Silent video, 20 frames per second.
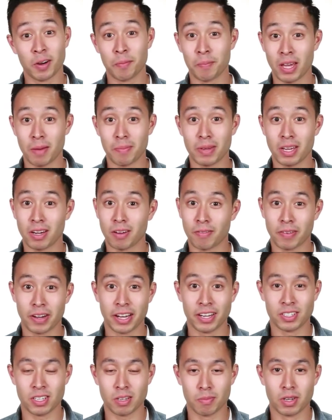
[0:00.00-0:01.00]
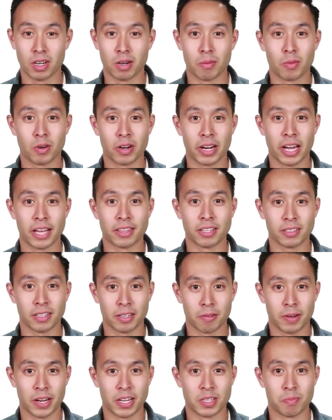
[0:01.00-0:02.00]
You know, maybe I'll find some more
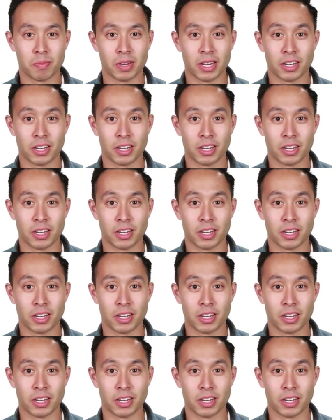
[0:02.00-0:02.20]
ethically raised